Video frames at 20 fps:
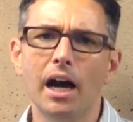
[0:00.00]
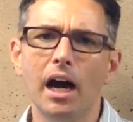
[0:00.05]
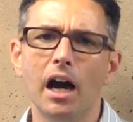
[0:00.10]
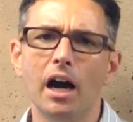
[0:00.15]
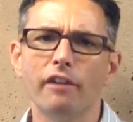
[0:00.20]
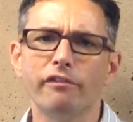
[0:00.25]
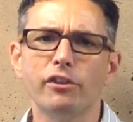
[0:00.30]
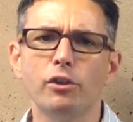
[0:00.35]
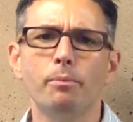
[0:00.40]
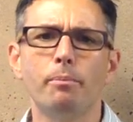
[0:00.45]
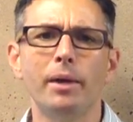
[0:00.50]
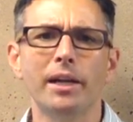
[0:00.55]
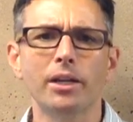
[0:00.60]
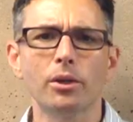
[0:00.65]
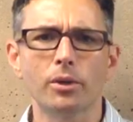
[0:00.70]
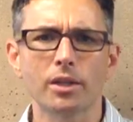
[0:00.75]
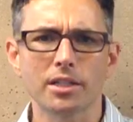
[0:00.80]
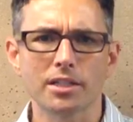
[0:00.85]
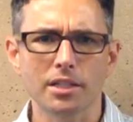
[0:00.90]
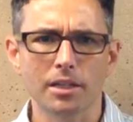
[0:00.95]
of
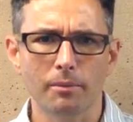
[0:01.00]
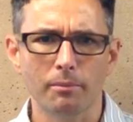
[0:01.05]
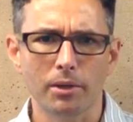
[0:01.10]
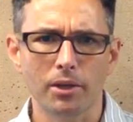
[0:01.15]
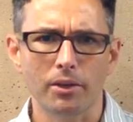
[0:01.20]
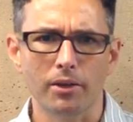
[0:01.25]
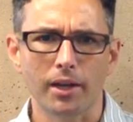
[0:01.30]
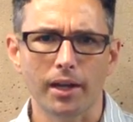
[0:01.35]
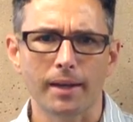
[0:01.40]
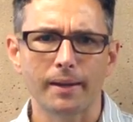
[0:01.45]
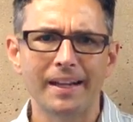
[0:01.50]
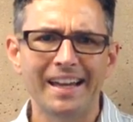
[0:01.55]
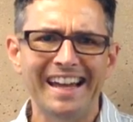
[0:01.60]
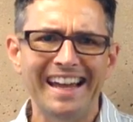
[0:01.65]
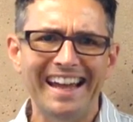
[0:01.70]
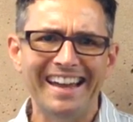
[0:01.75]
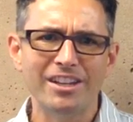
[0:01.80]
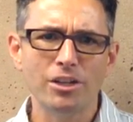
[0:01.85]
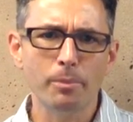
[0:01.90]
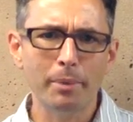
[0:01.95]
ubiquitous computing.
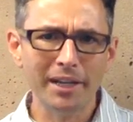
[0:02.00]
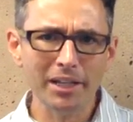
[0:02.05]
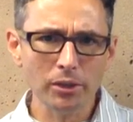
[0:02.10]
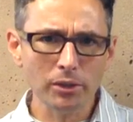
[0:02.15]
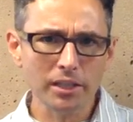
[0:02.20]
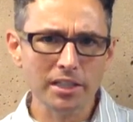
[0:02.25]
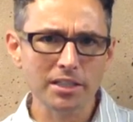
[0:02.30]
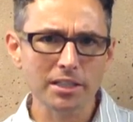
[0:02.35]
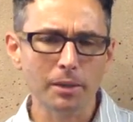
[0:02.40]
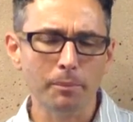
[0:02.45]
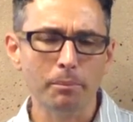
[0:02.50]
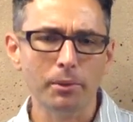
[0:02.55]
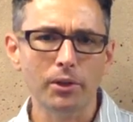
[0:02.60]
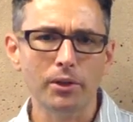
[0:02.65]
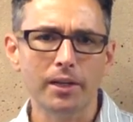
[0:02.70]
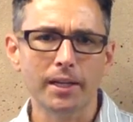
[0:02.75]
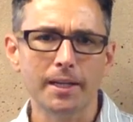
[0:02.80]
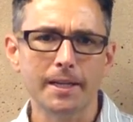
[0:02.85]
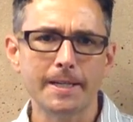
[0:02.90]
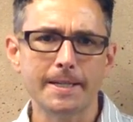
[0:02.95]
And ubiquitous
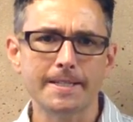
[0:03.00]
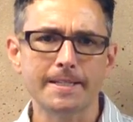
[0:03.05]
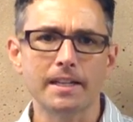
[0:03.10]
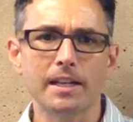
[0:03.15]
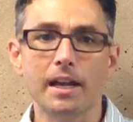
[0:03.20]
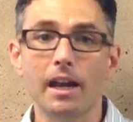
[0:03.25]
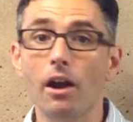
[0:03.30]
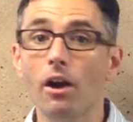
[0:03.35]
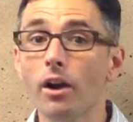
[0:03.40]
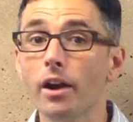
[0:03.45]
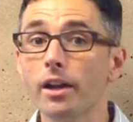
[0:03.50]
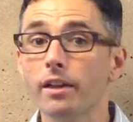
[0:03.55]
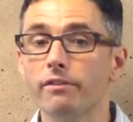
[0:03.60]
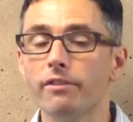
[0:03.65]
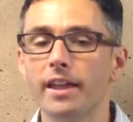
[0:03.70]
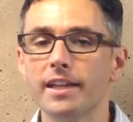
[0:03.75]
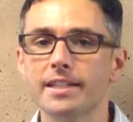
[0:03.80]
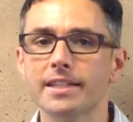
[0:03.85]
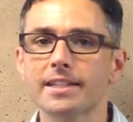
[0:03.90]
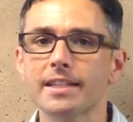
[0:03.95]
computing is a narrative
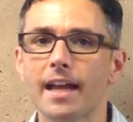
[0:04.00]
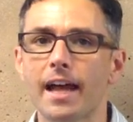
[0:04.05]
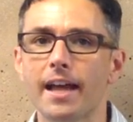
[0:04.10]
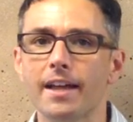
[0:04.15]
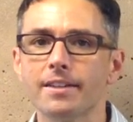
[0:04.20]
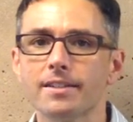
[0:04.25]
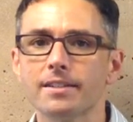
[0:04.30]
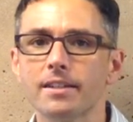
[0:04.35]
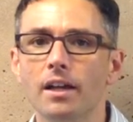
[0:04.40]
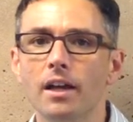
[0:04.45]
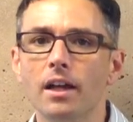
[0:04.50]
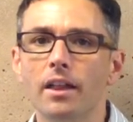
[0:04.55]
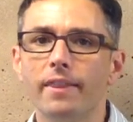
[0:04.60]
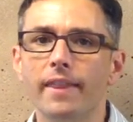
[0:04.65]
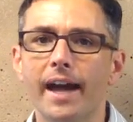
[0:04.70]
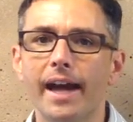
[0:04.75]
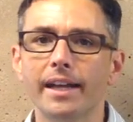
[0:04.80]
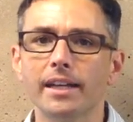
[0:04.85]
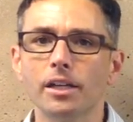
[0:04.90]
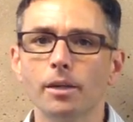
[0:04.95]
that says
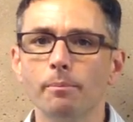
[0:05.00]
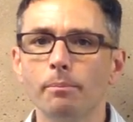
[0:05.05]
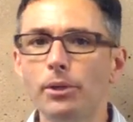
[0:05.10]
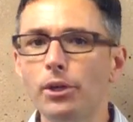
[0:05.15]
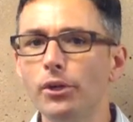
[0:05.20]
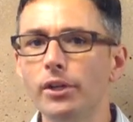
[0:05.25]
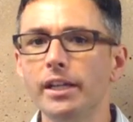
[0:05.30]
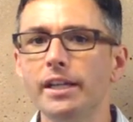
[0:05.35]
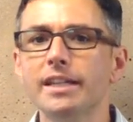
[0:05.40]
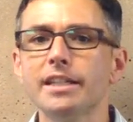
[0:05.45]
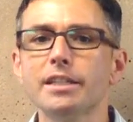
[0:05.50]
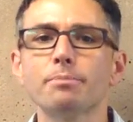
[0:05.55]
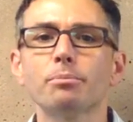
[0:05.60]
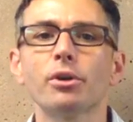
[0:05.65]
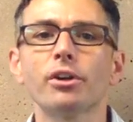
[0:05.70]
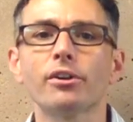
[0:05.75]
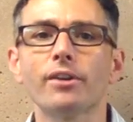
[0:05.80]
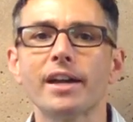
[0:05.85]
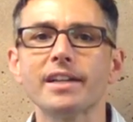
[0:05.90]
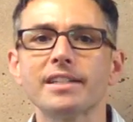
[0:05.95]
that computing is
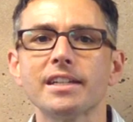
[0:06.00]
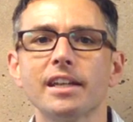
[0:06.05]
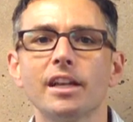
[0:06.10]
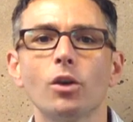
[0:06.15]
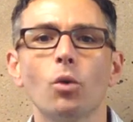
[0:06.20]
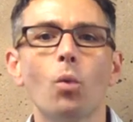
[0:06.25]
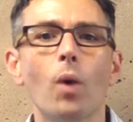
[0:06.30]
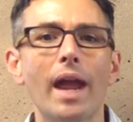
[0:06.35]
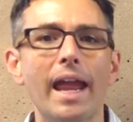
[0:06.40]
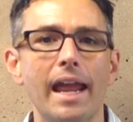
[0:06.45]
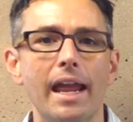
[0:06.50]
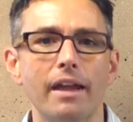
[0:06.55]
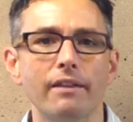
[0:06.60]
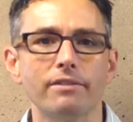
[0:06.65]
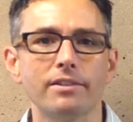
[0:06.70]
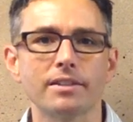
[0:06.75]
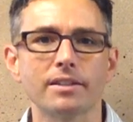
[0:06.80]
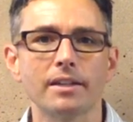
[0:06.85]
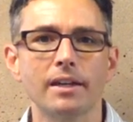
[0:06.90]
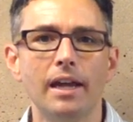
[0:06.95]
progressing in
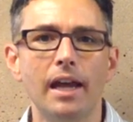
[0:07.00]
waves,